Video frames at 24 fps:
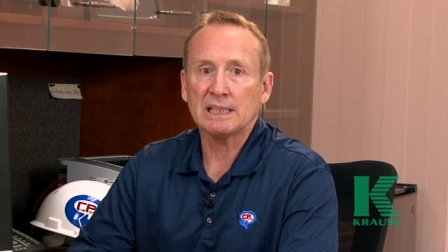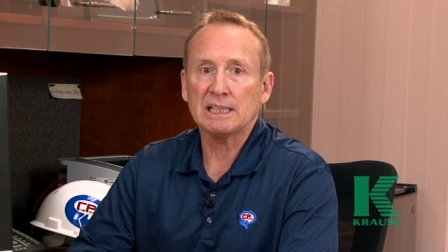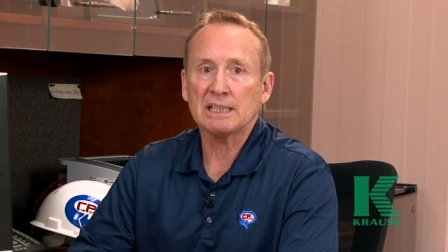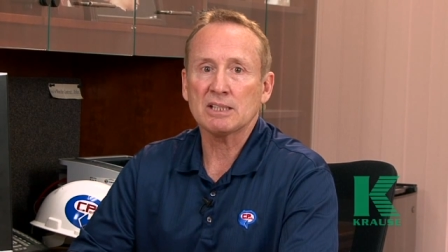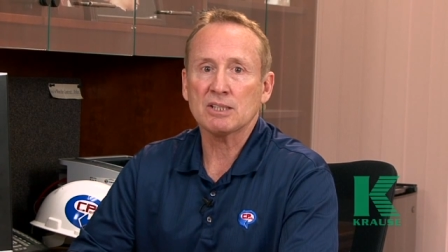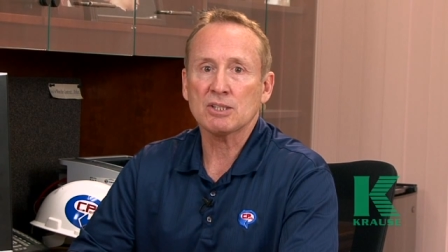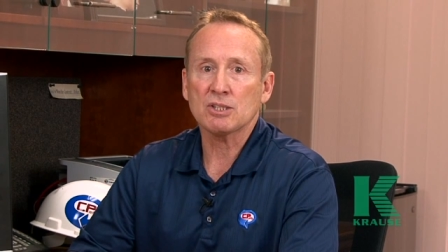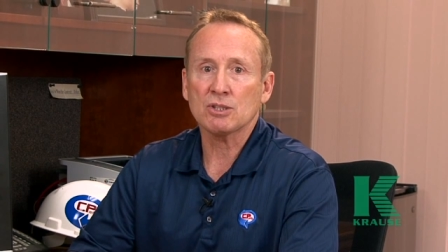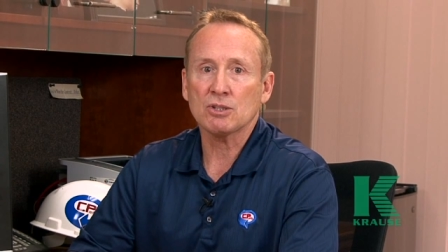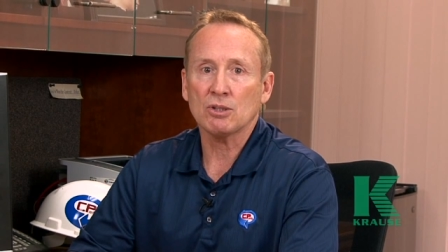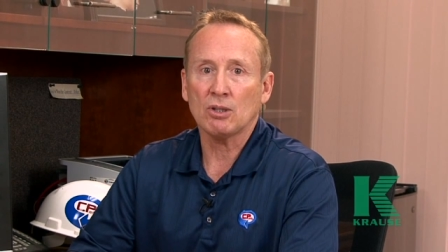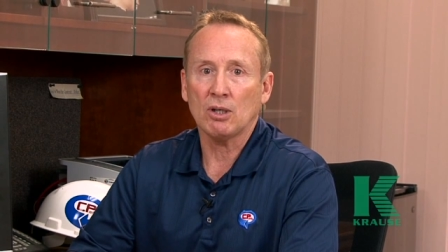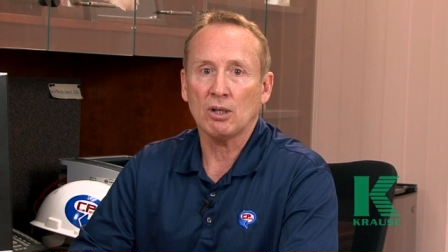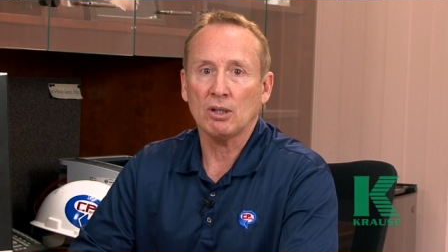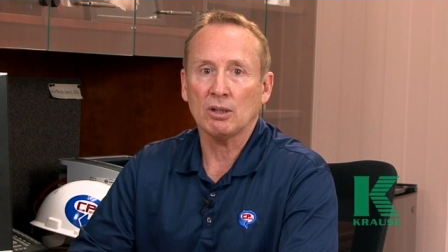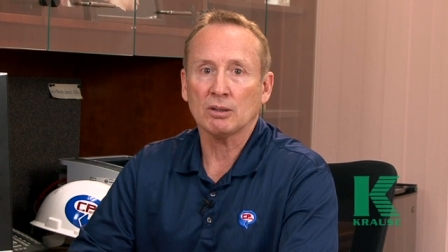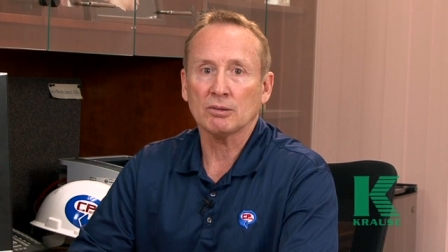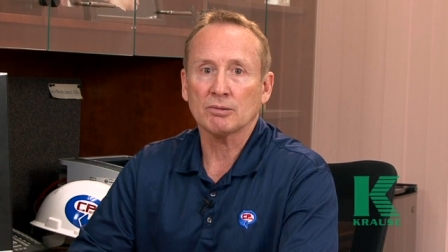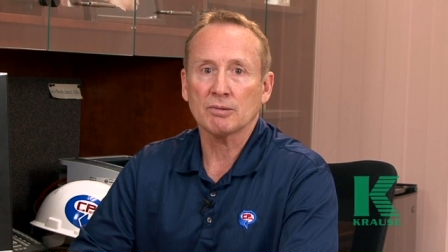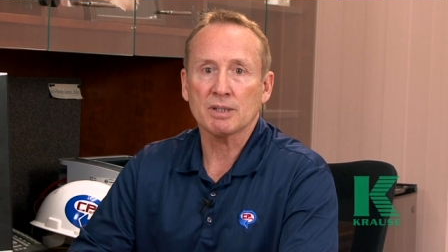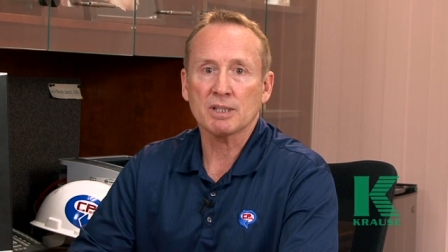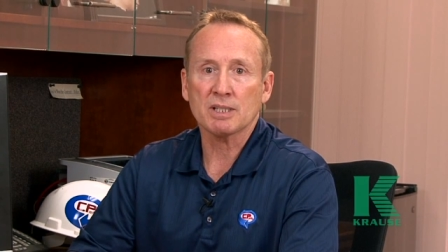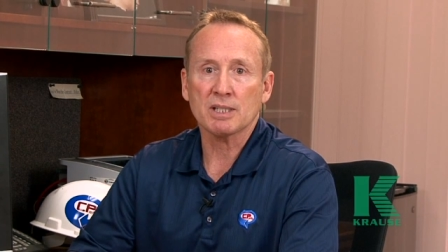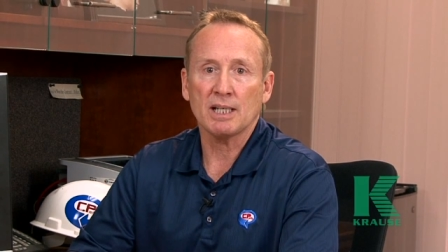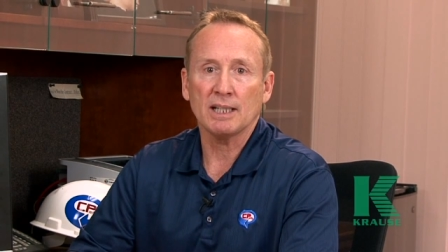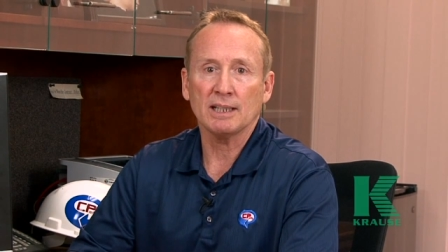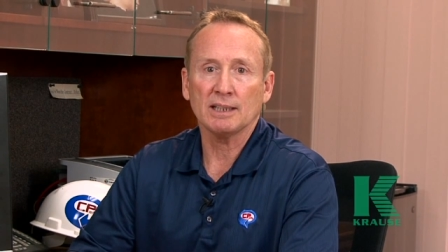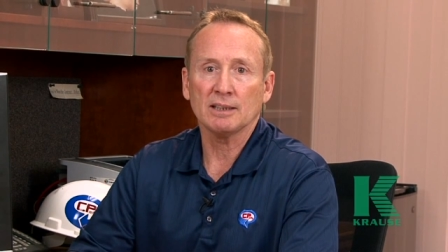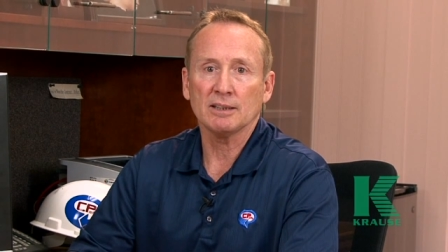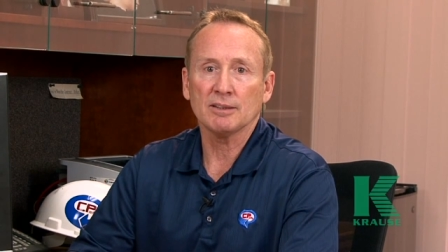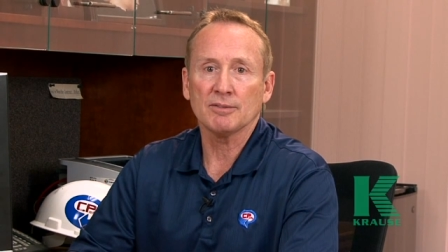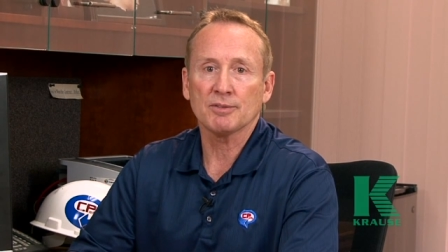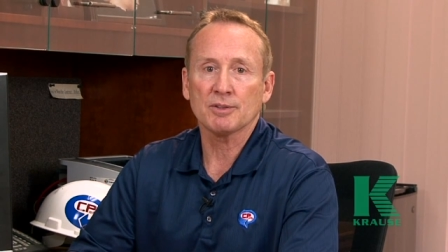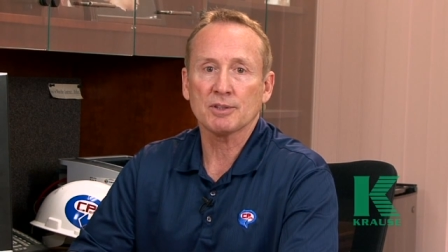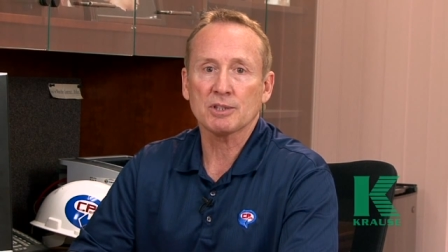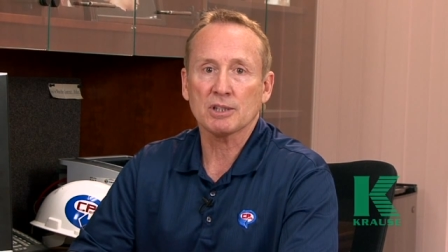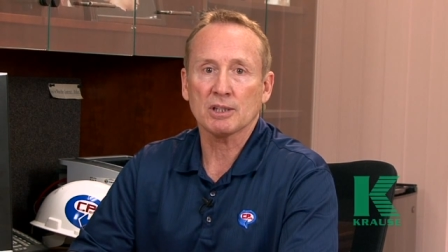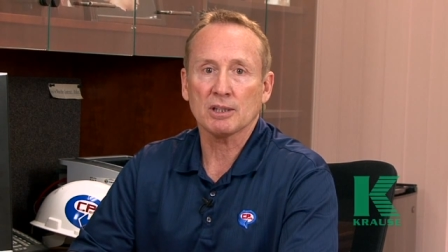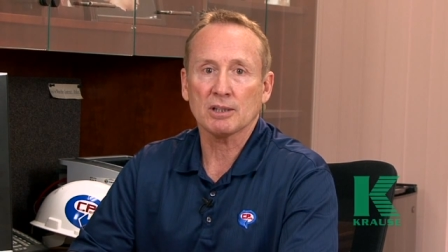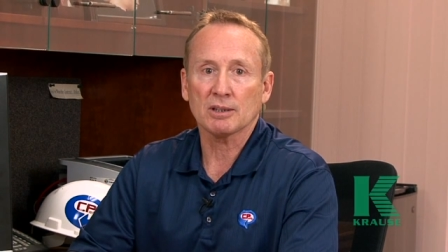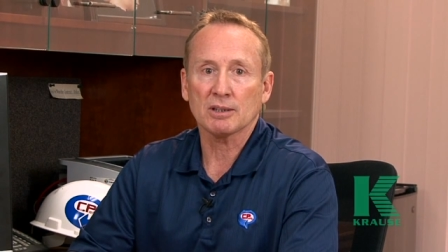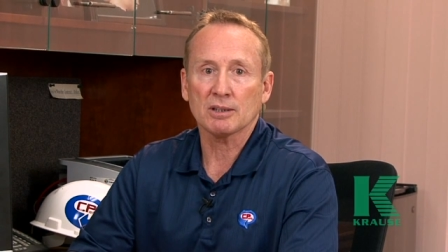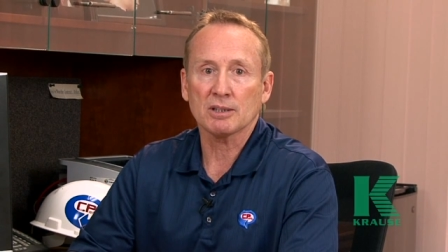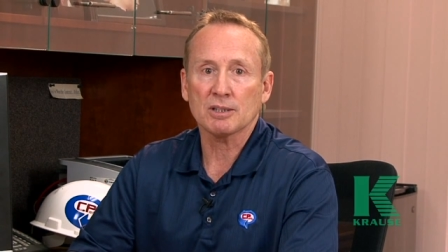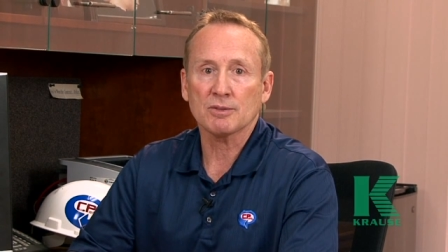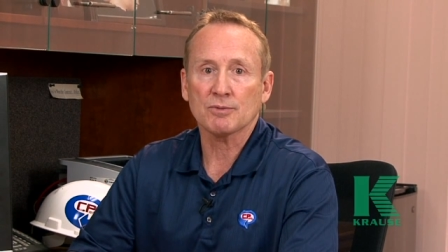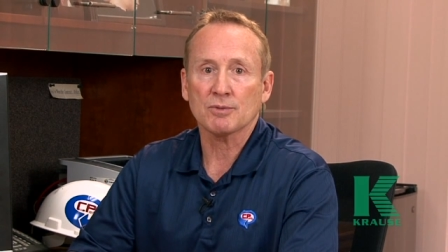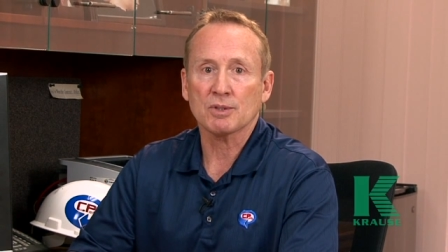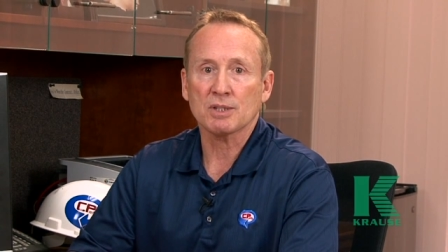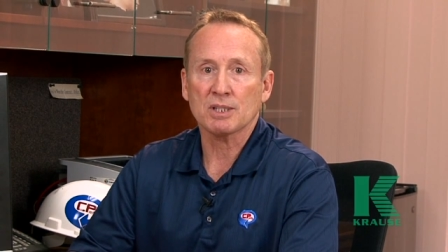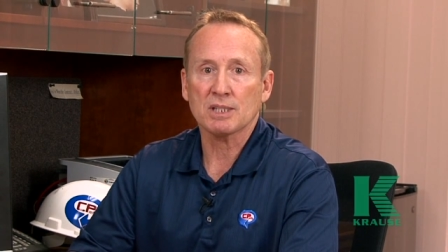and install recycling facilities